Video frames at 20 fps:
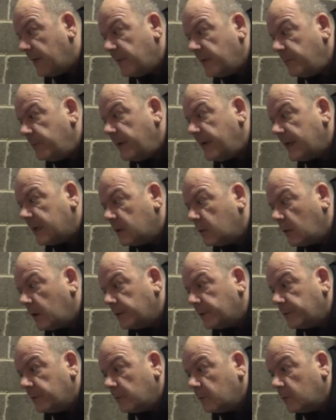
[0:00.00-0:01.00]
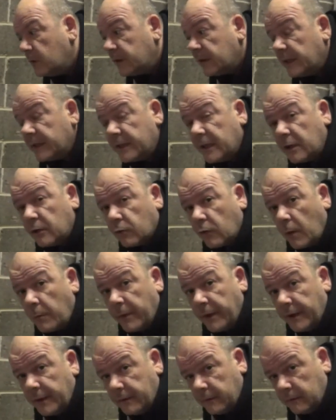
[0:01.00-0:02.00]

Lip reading: they make one with like a grommet?